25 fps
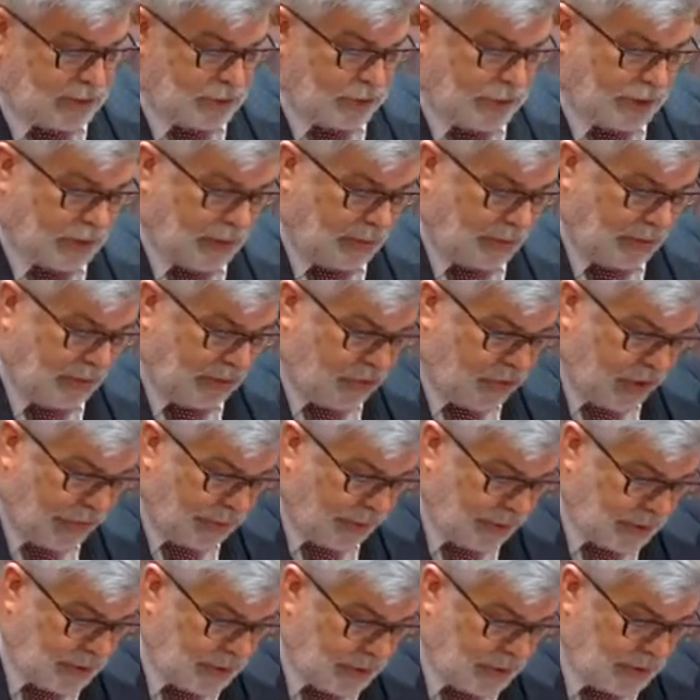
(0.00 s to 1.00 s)
could be
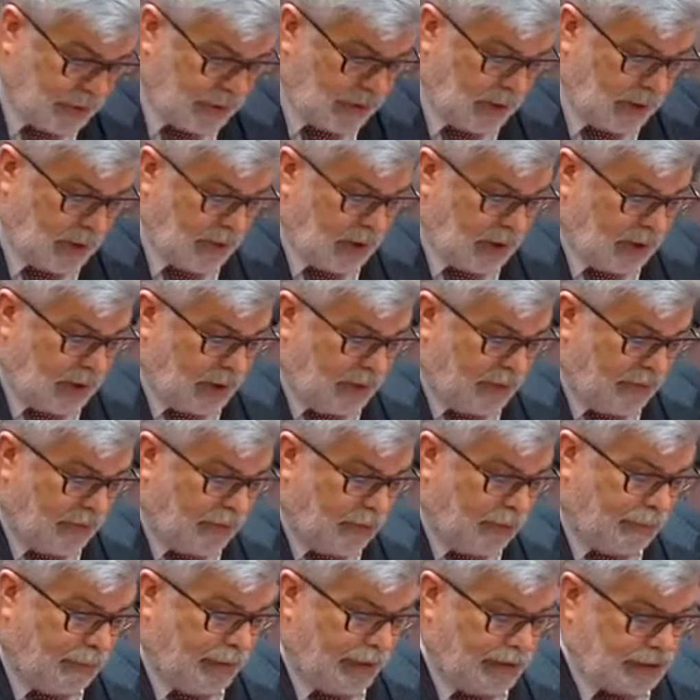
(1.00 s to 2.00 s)
tripled
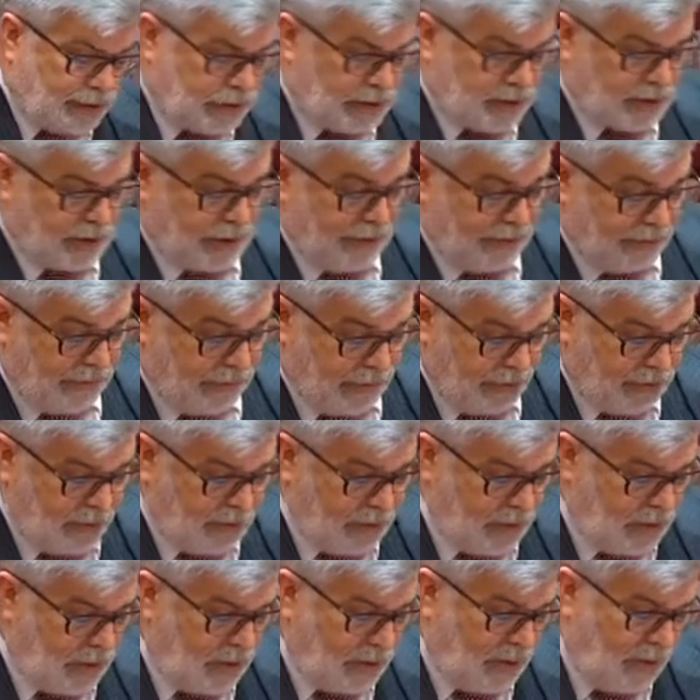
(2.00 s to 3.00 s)
for breaches of the
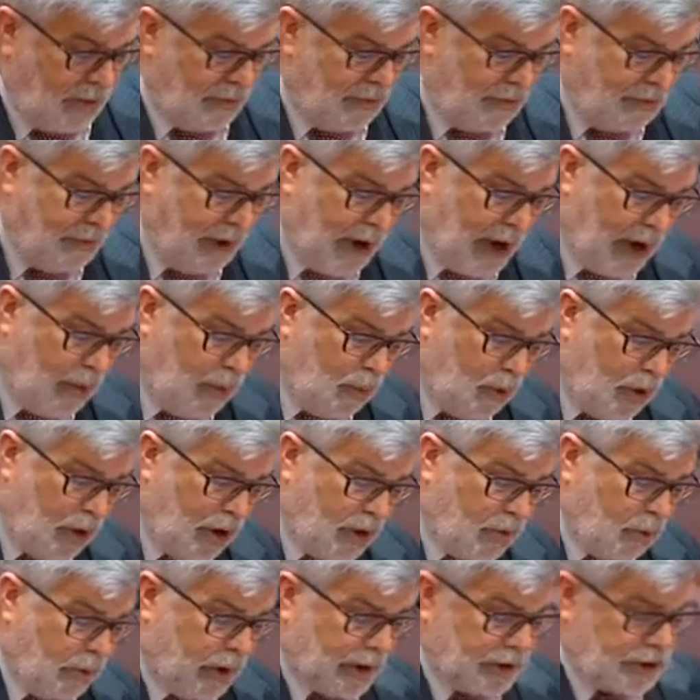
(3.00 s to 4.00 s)
Fair
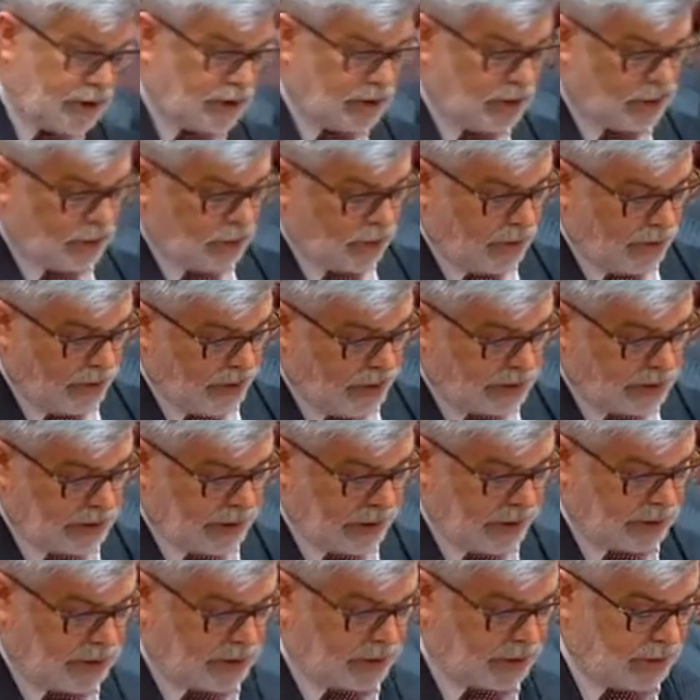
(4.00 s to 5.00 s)
Work Registered
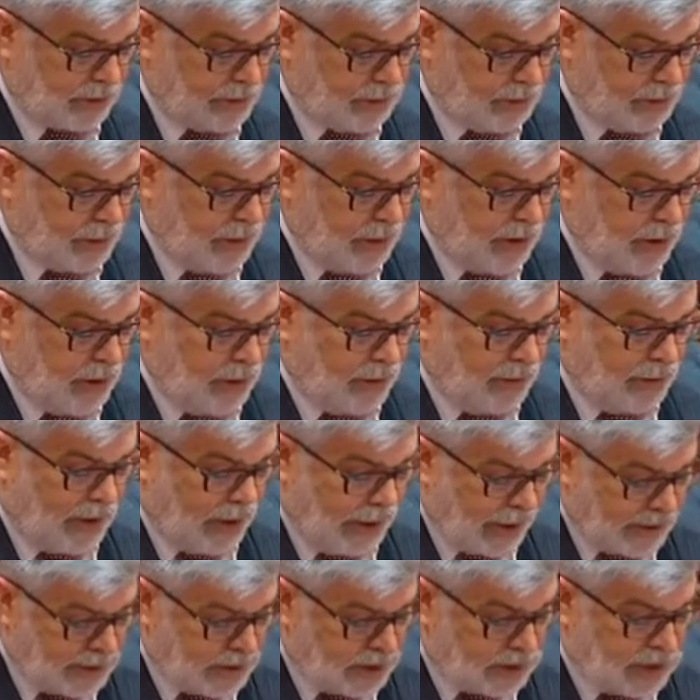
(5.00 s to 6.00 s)
Organisation. The
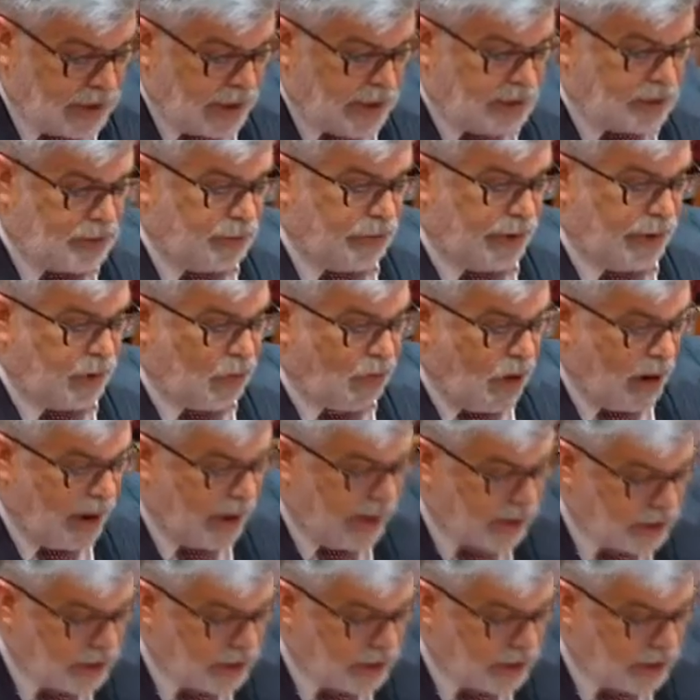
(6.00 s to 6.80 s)
legislation required